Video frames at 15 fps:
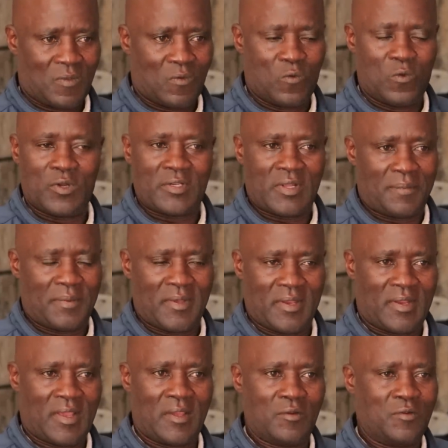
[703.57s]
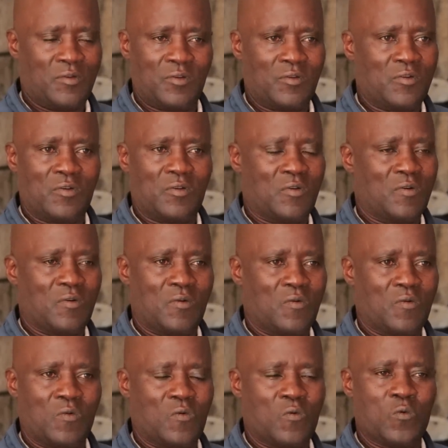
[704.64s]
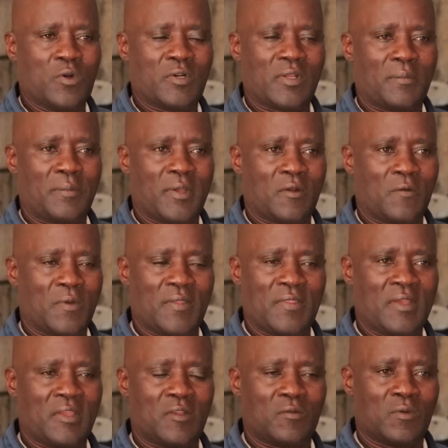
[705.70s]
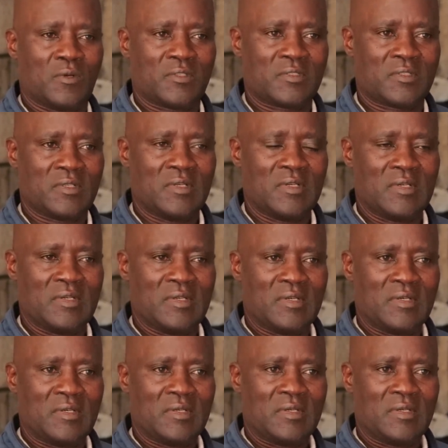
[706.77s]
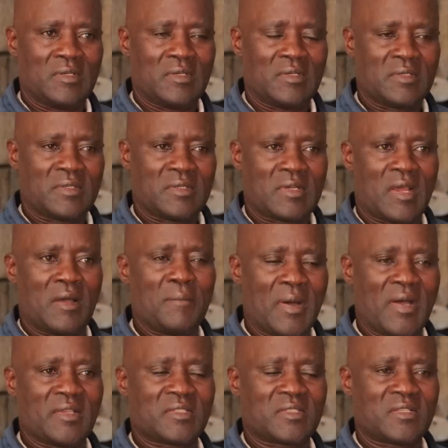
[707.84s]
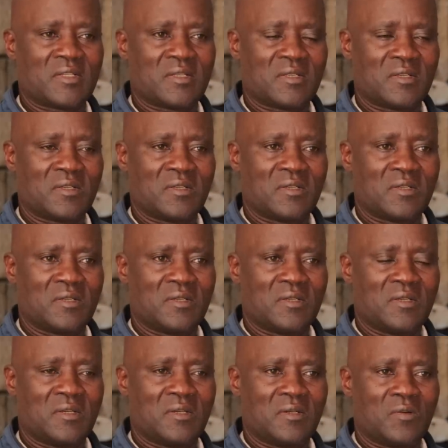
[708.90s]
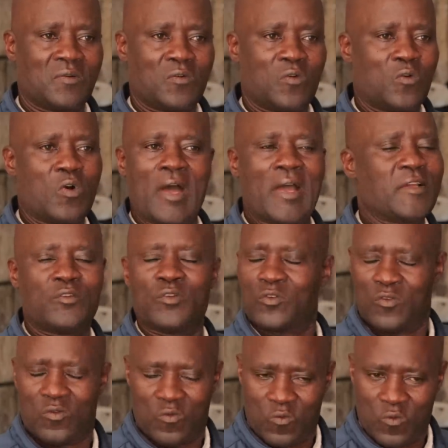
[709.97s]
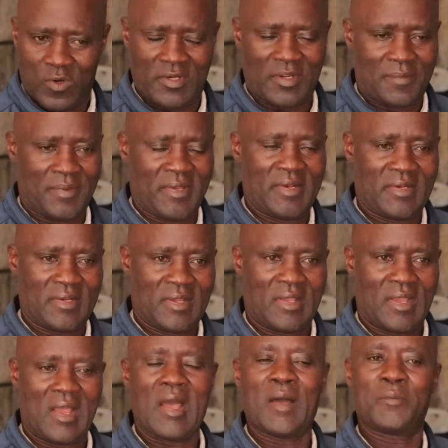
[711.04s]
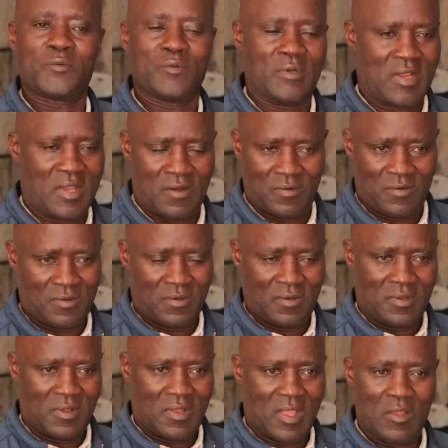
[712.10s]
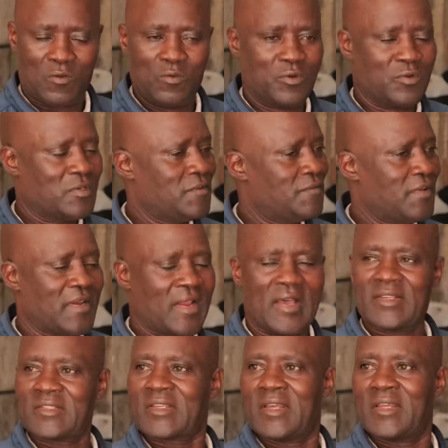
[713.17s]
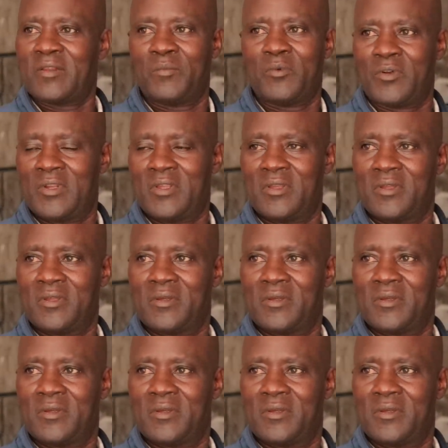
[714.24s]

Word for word: What happened? I don't know what happened, whether it was tar burst. I don't know what happened up to now. I could not even ask anybody.